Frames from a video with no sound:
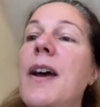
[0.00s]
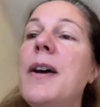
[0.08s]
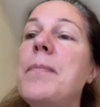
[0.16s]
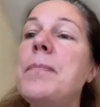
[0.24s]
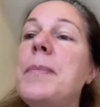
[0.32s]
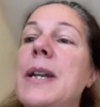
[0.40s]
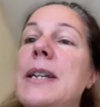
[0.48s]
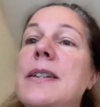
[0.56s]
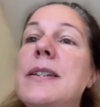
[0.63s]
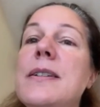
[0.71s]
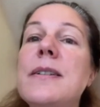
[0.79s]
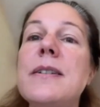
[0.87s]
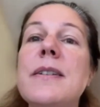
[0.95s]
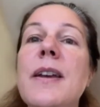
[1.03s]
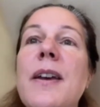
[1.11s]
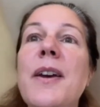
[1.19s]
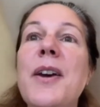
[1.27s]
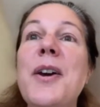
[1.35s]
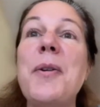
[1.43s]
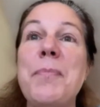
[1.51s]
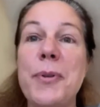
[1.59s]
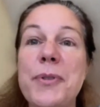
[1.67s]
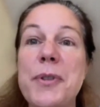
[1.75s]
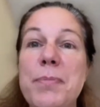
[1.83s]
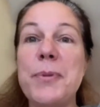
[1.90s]
Um, but it isn't
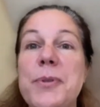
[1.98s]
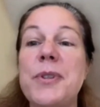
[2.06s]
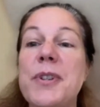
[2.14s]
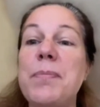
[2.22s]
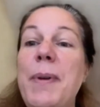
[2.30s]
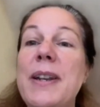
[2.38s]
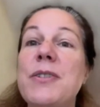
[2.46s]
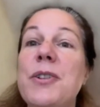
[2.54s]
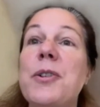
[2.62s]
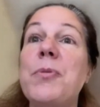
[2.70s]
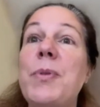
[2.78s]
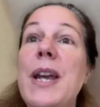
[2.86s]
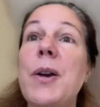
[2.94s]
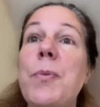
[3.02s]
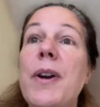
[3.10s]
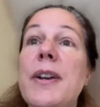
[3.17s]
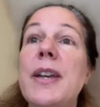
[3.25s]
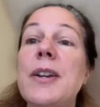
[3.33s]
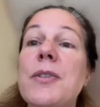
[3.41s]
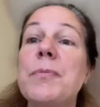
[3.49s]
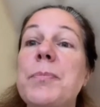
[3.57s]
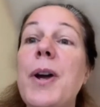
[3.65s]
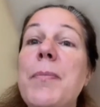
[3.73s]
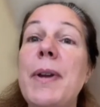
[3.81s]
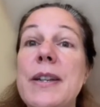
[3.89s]
possible to spend a career working
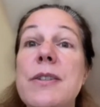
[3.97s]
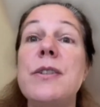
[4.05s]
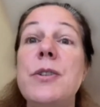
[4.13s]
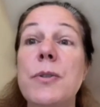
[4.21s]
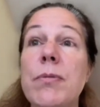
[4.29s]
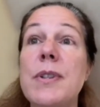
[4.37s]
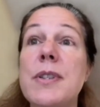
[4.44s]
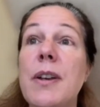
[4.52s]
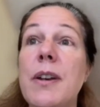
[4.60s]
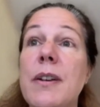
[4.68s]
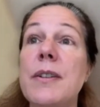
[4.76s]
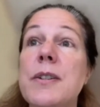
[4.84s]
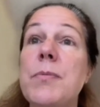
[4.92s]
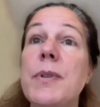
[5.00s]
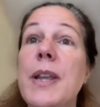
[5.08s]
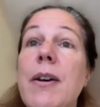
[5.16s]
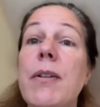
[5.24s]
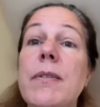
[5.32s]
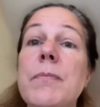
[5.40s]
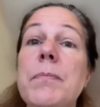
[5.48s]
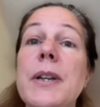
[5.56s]
on primates doing research without